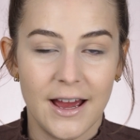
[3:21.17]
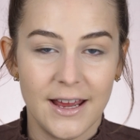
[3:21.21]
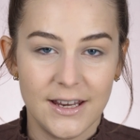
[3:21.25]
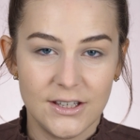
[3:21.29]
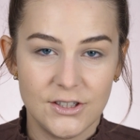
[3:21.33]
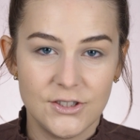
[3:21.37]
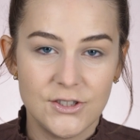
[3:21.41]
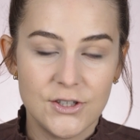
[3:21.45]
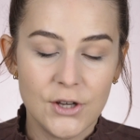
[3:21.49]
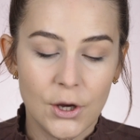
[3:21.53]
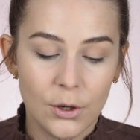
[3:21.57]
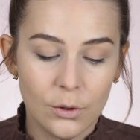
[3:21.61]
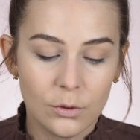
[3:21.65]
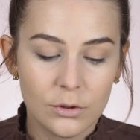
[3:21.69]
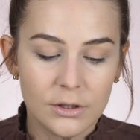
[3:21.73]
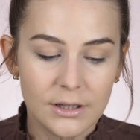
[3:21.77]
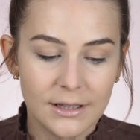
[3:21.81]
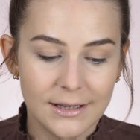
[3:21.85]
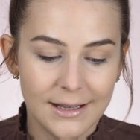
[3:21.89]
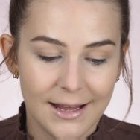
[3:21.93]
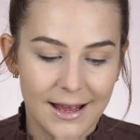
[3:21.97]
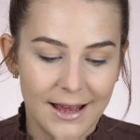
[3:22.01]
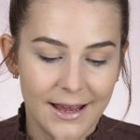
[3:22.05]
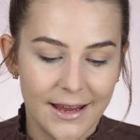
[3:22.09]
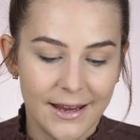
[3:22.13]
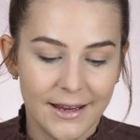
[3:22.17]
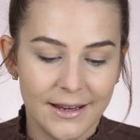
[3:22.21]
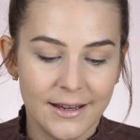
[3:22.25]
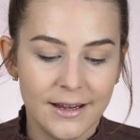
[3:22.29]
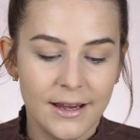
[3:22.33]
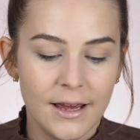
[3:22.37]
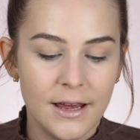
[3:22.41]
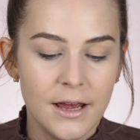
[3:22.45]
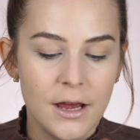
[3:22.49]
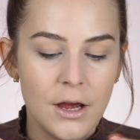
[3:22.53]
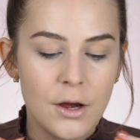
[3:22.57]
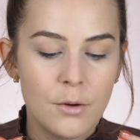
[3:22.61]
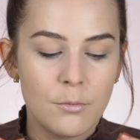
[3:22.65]
I don't like
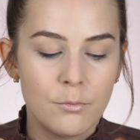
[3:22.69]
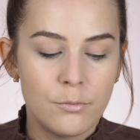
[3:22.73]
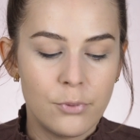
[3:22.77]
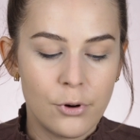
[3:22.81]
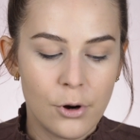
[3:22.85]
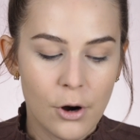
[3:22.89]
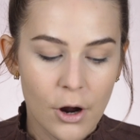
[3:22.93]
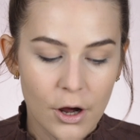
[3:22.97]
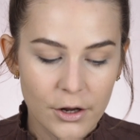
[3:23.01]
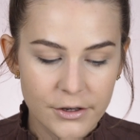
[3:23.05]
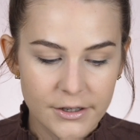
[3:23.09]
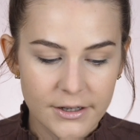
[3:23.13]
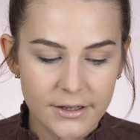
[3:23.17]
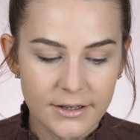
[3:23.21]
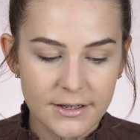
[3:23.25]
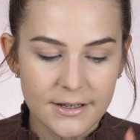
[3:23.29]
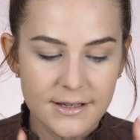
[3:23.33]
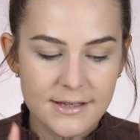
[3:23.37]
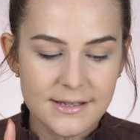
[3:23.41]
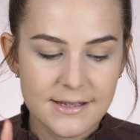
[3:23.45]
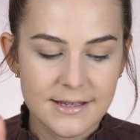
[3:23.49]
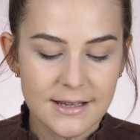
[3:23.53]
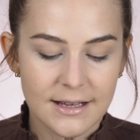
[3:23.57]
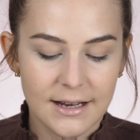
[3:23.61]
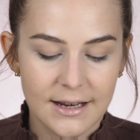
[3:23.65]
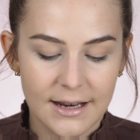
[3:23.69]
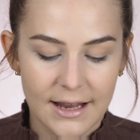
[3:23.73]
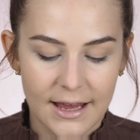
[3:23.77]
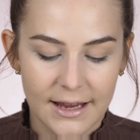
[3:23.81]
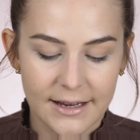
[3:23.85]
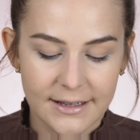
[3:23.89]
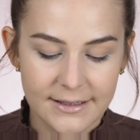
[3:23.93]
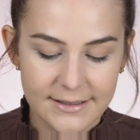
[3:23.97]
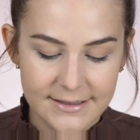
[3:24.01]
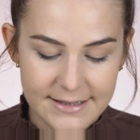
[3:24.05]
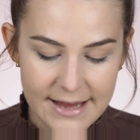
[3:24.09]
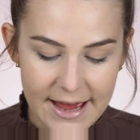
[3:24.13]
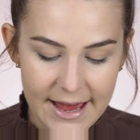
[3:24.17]
products
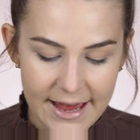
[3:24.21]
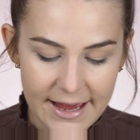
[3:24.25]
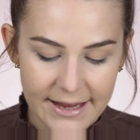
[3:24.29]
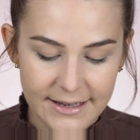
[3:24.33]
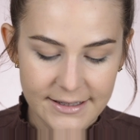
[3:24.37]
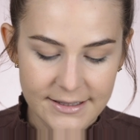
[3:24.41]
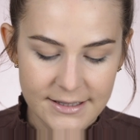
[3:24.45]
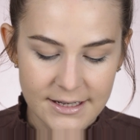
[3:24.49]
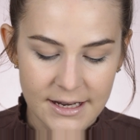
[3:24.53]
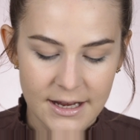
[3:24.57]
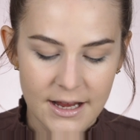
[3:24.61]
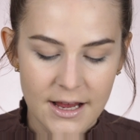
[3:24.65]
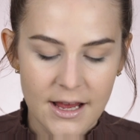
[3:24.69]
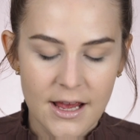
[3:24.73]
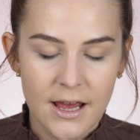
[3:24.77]
like that